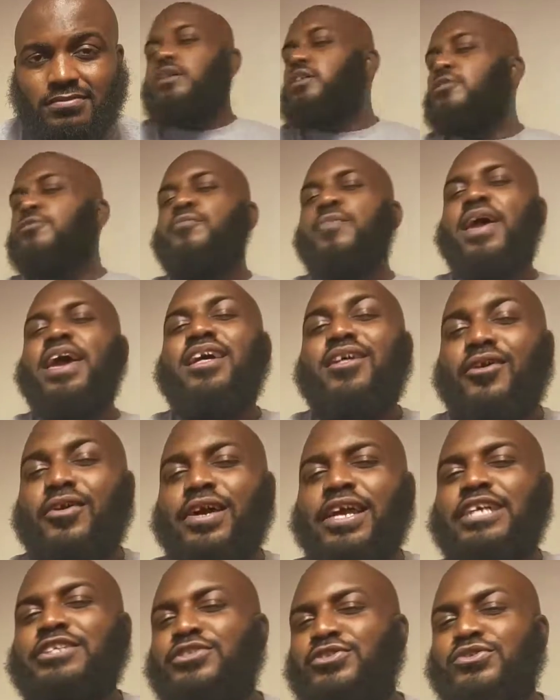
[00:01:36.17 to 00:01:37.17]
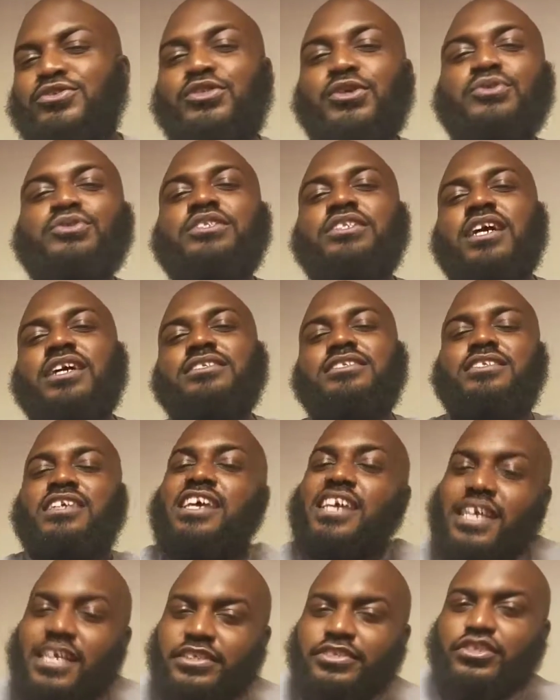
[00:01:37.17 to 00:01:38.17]
Kumail introduced us to
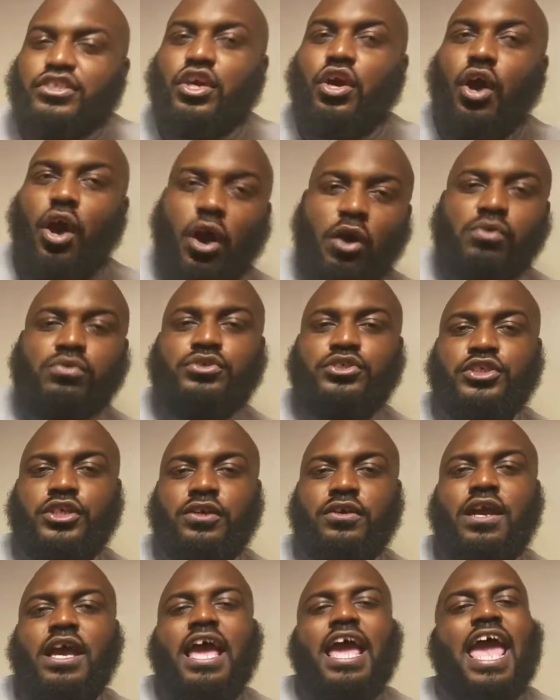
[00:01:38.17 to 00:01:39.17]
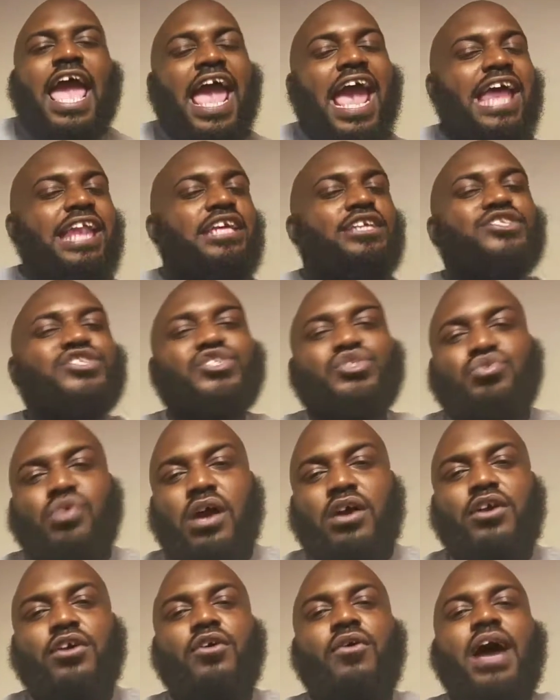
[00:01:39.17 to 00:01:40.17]
his culture and his
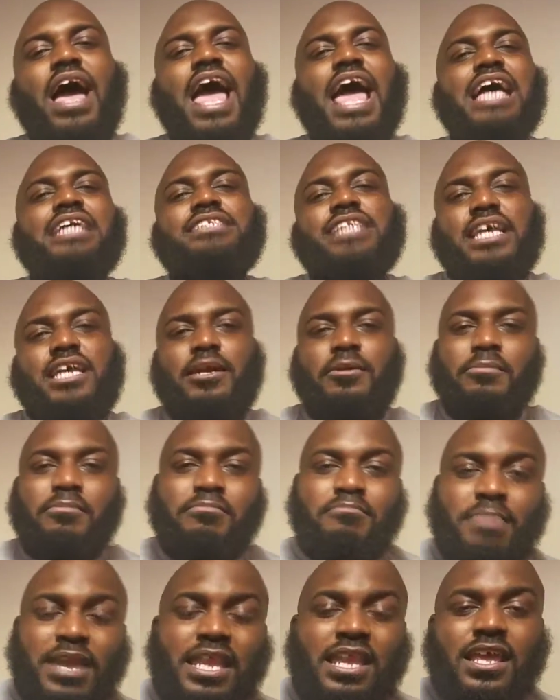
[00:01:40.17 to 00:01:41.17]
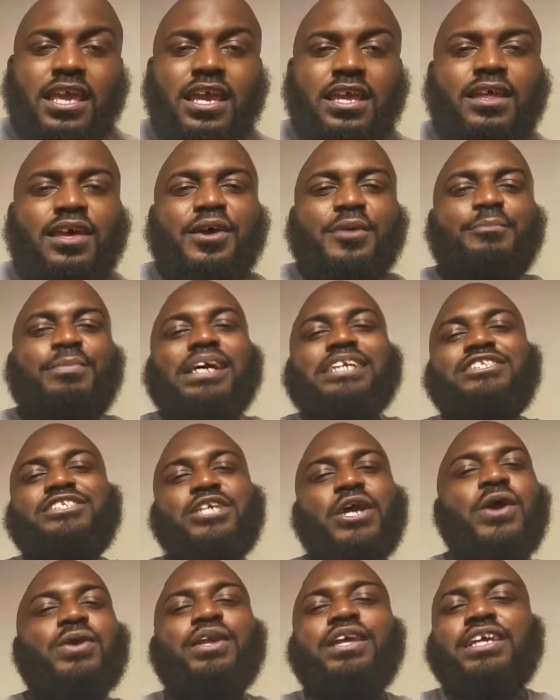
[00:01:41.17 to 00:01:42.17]
struggle as a comedian by
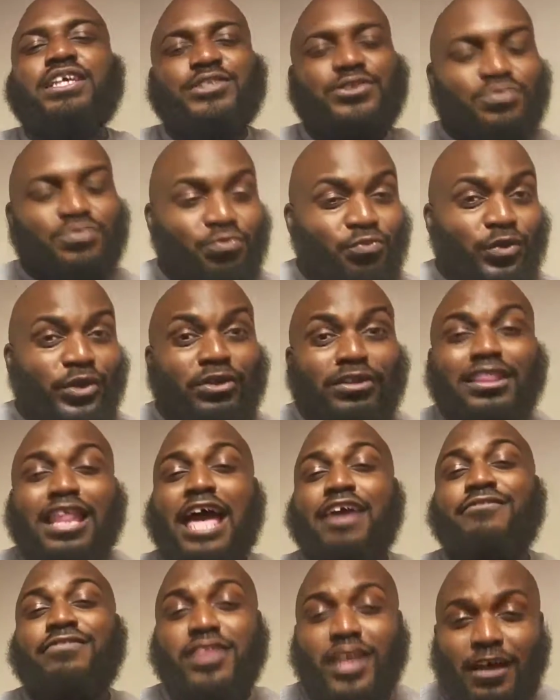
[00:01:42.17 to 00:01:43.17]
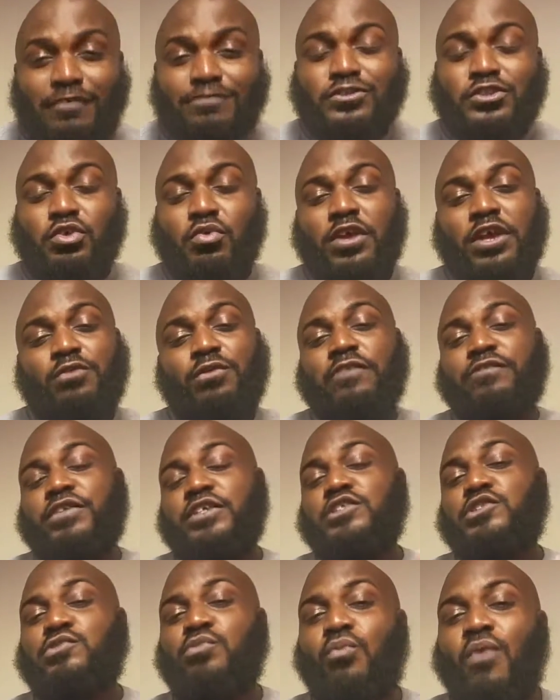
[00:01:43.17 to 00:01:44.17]
turning his real-life love story with
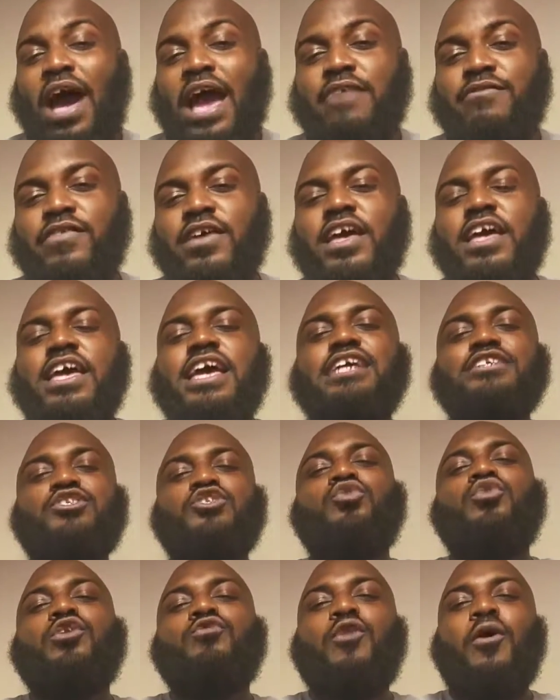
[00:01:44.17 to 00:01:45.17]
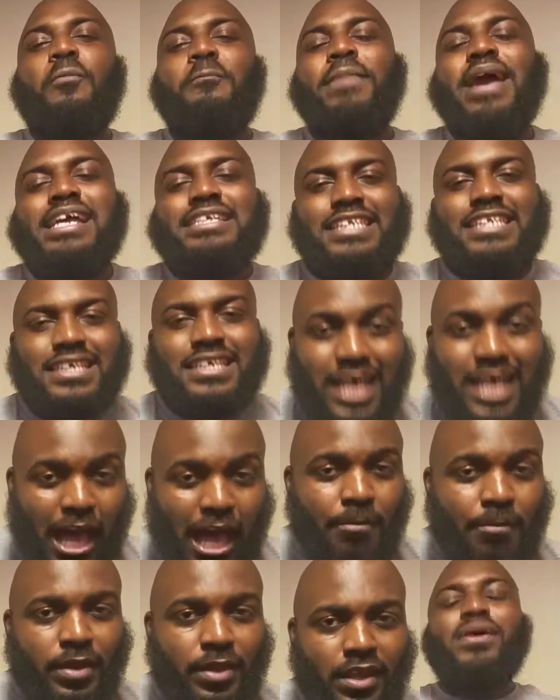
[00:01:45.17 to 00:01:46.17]
his wife into a romantic
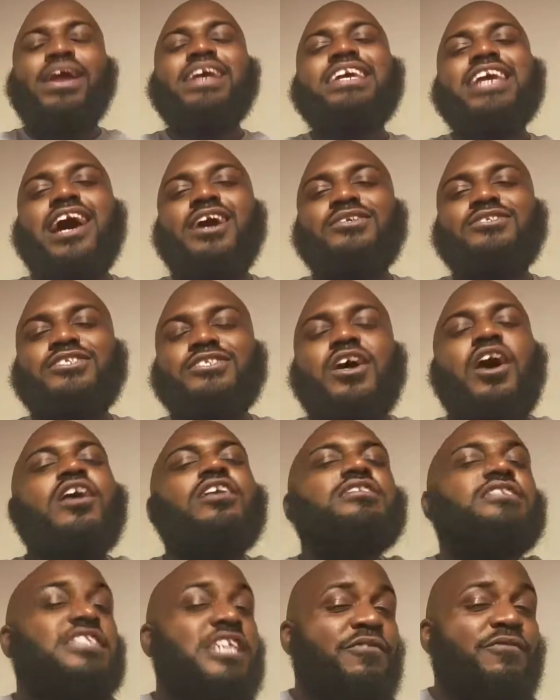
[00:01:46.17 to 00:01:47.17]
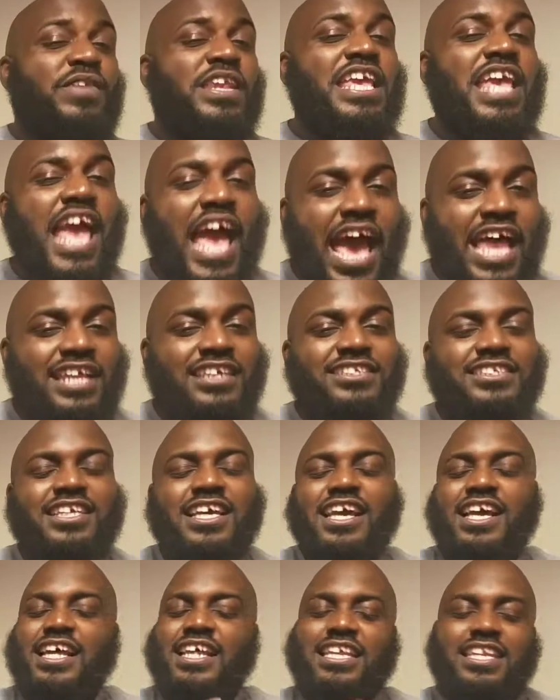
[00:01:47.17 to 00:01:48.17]
comedy. Breakout star Tiffany Haddish
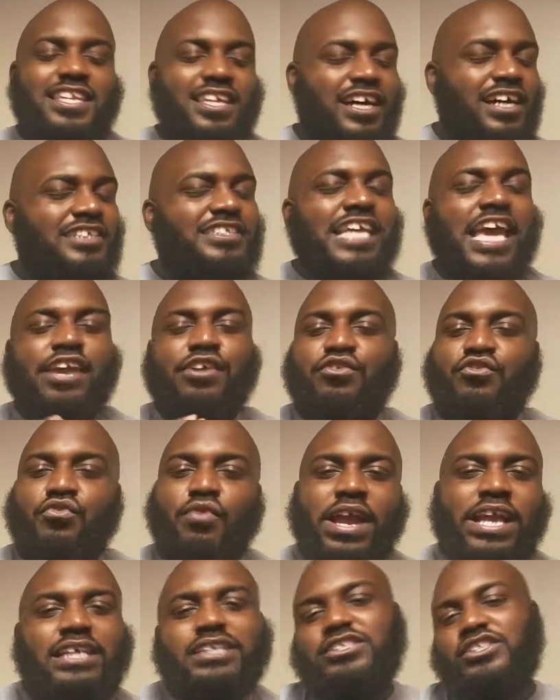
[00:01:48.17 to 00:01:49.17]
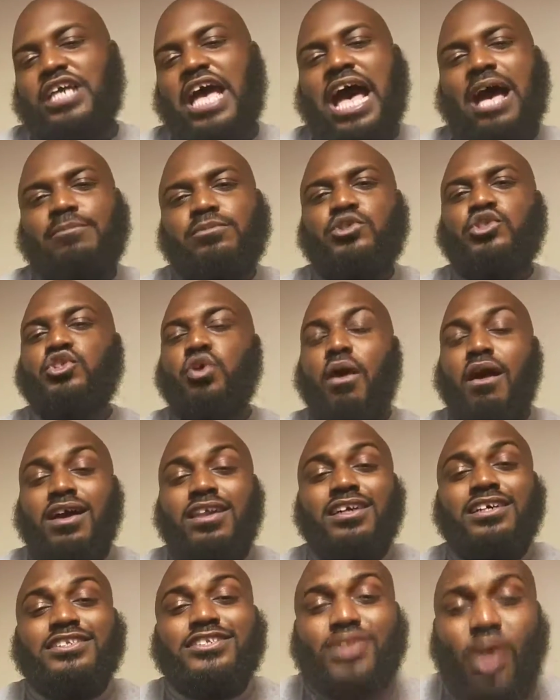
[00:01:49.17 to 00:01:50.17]
does a great job
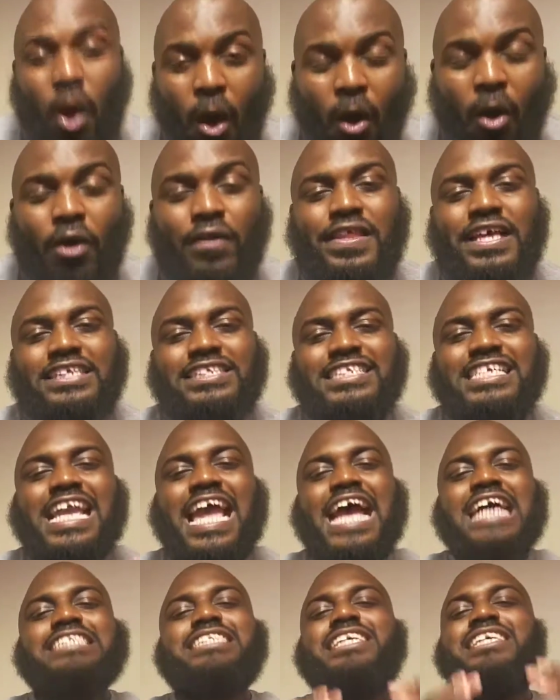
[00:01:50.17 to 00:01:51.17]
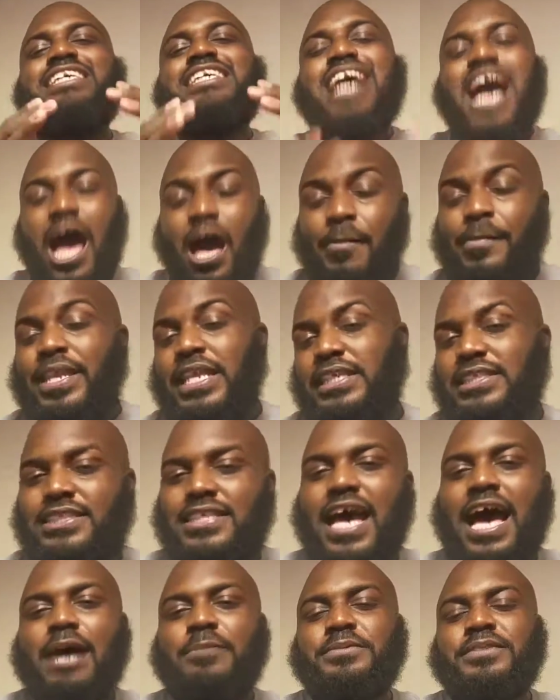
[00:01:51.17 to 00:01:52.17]
showing us all that she has the comedy
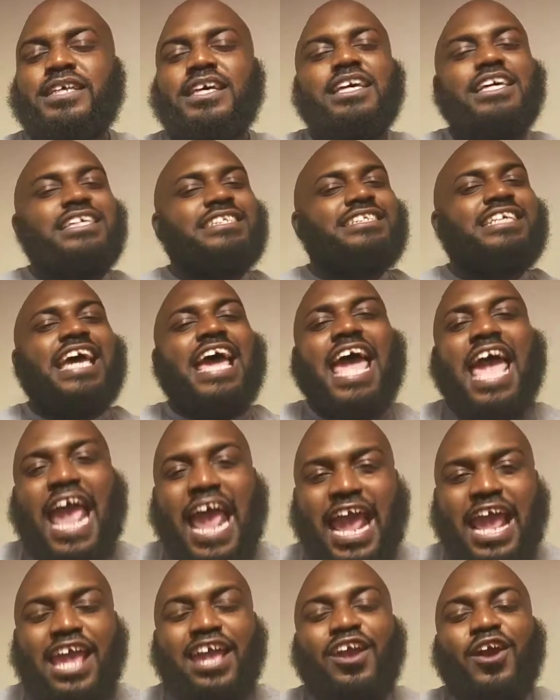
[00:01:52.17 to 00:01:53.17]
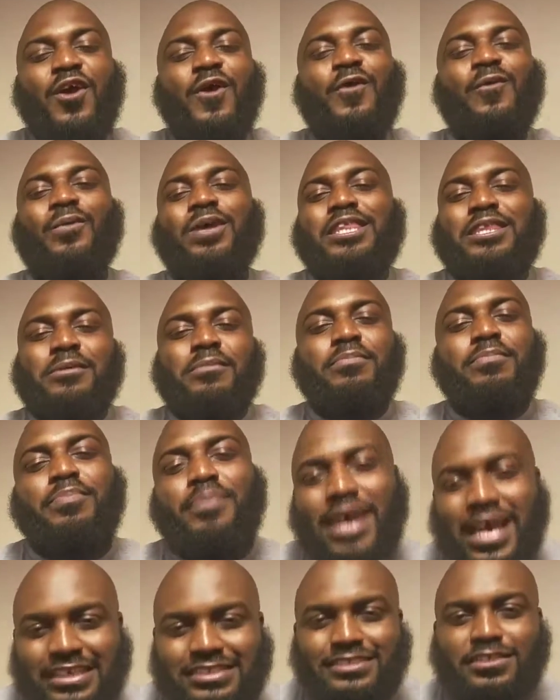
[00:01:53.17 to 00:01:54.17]
chops to hang with the
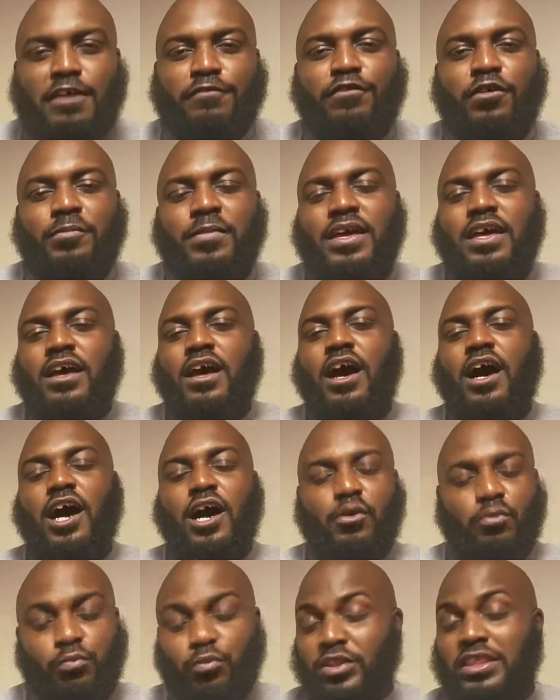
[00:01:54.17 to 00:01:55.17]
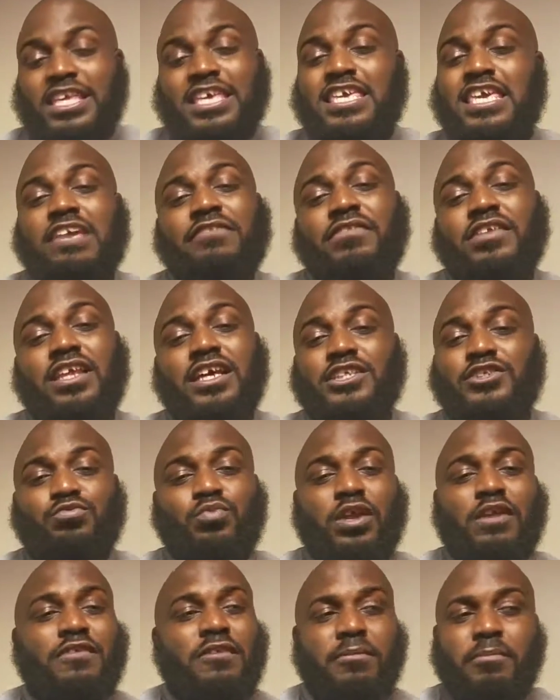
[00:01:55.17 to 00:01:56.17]
best of them, really giving us
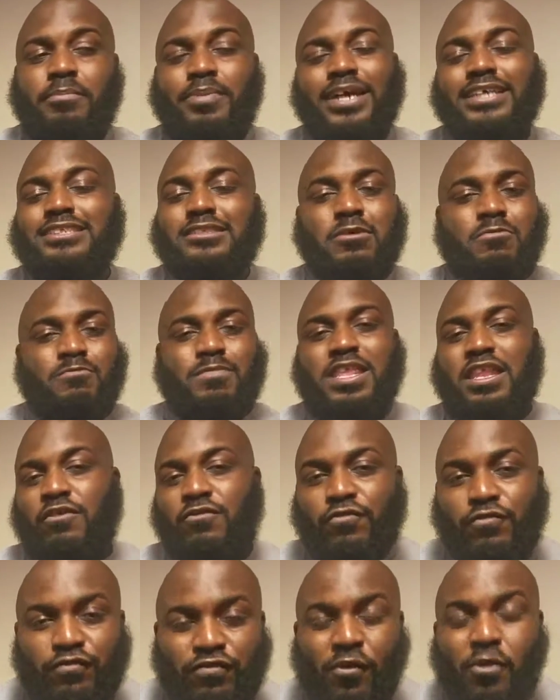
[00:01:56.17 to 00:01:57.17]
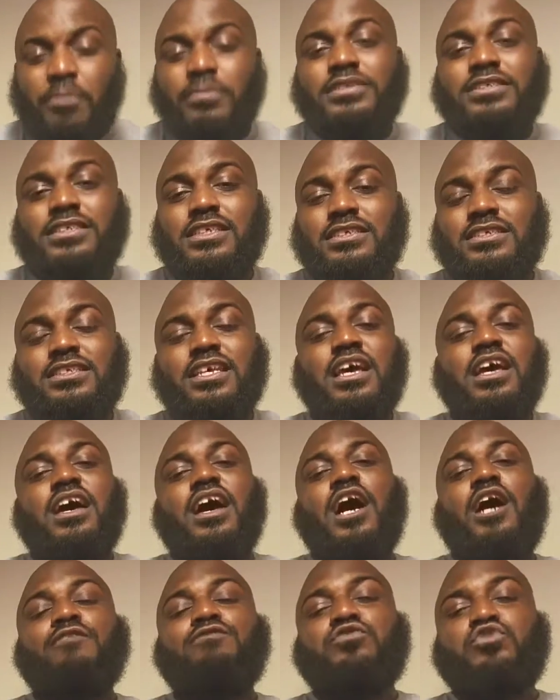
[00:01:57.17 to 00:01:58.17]
one of the best comedic performances
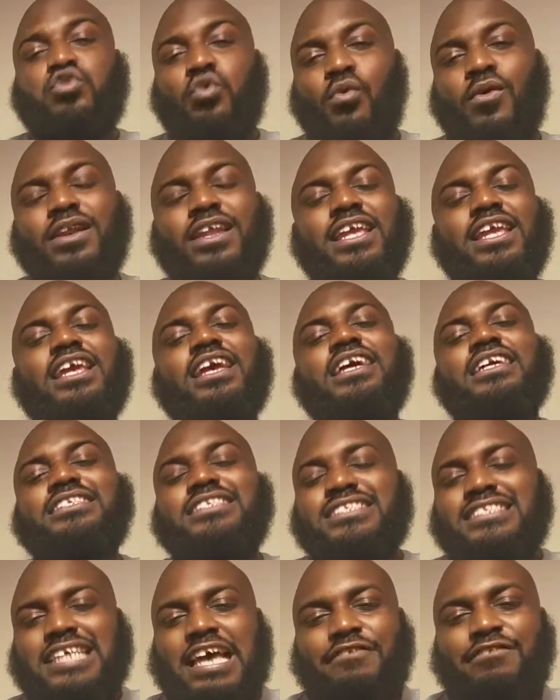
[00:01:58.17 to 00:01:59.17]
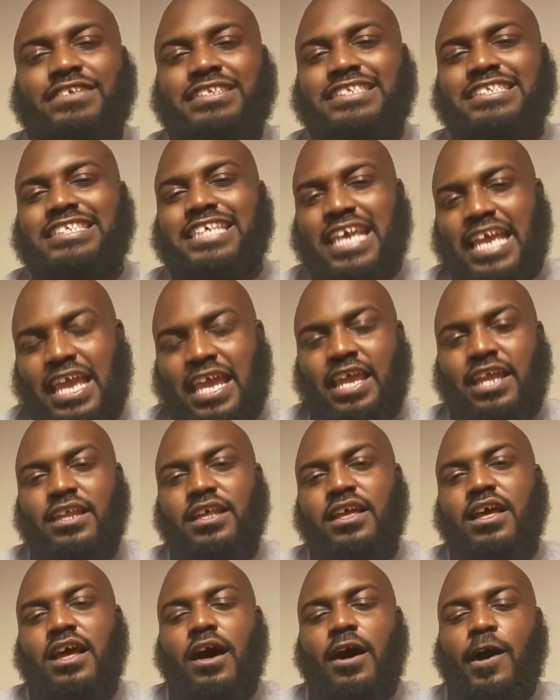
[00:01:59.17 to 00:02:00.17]
of 2017.